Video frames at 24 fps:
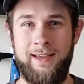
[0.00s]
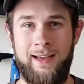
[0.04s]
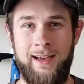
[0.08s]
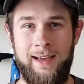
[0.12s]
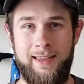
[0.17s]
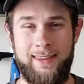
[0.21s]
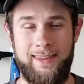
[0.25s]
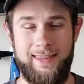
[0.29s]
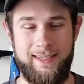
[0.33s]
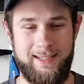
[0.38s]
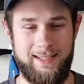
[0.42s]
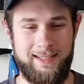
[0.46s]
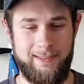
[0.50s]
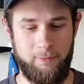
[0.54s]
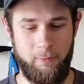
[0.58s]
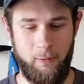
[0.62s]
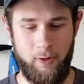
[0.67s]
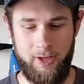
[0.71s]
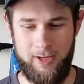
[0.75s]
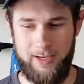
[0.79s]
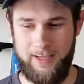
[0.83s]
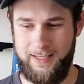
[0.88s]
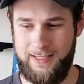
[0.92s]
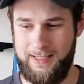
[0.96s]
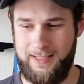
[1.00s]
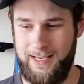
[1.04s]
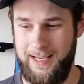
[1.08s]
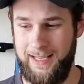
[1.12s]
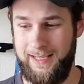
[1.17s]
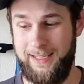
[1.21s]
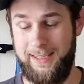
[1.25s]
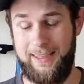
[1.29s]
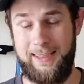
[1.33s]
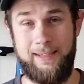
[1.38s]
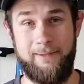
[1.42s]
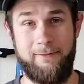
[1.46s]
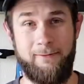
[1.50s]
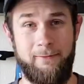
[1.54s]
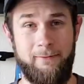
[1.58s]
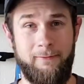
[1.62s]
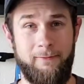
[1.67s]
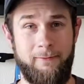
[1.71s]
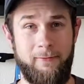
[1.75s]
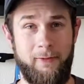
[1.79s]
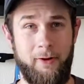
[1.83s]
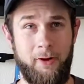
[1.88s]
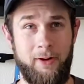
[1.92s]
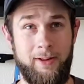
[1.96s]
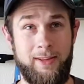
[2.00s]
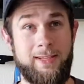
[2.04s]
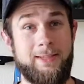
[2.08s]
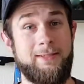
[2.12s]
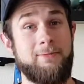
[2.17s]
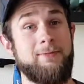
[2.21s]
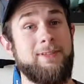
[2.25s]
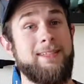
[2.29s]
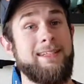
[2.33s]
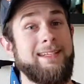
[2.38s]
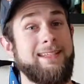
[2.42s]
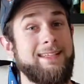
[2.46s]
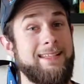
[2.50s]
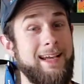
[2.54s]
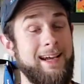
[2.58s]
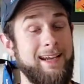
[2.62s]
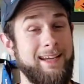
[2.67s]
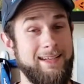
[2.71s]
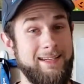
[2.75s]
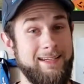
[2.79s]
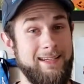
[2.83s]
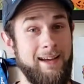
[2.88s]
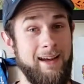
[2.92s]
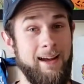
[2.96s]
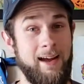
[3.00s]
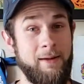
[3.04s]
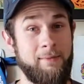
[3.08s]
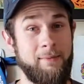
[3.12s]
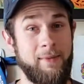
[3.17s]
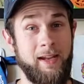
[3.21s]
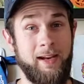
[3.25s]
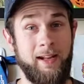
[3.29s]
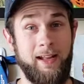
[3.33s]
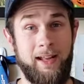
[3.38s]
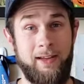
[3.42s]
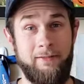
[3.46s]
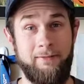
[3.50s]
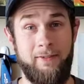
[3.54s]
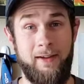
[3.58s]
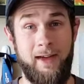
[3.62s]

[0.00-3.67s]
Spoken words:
This was, I think, this was the second time that I've